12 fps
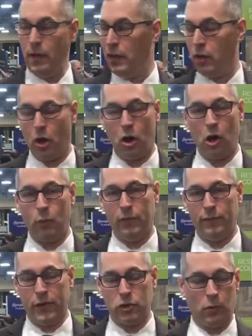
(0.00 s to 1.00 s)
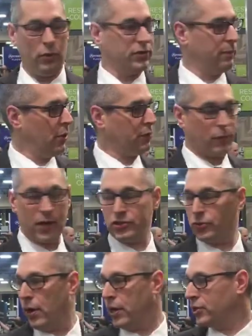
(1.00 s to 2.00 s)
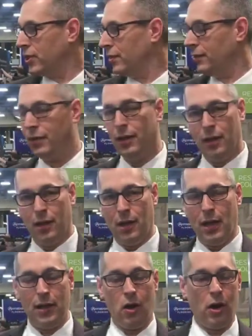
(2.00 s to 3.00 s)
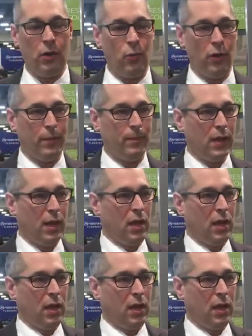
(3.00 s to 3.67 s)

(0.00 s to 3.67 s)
in our hardwood visuals in both restoration and hardwood.